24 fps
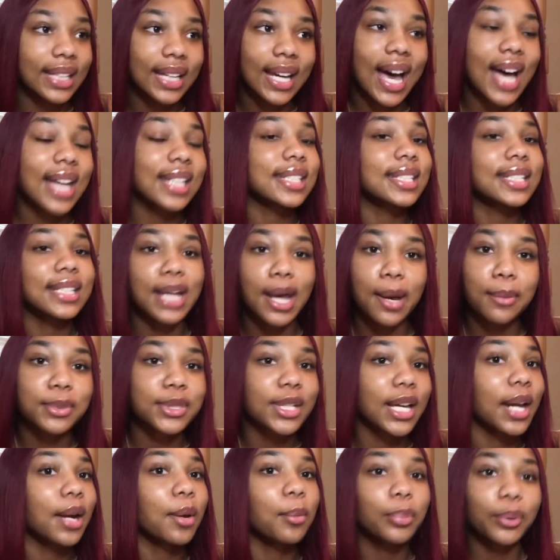I
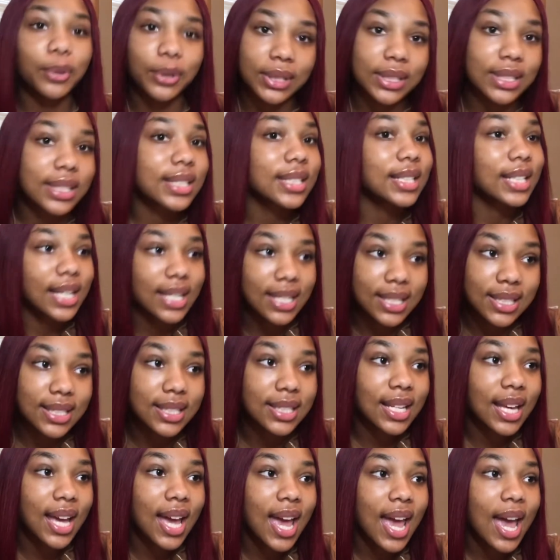Snapchatted Princess
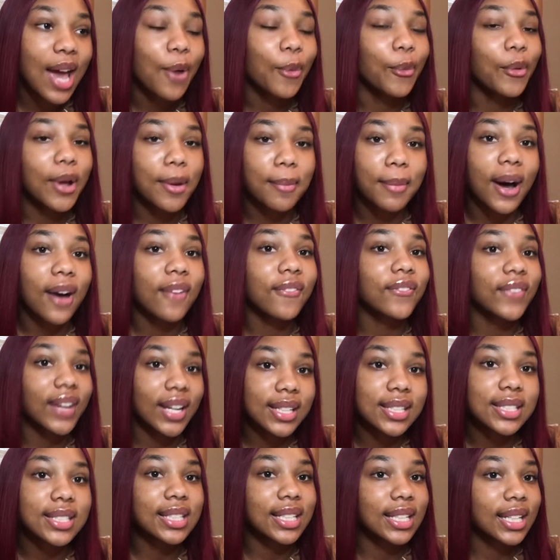with my
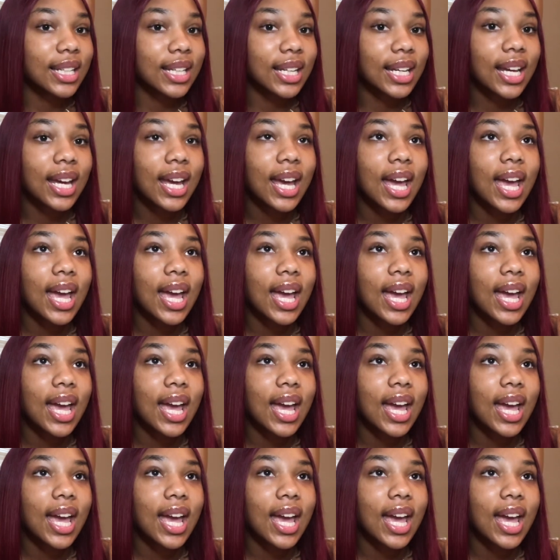face in it.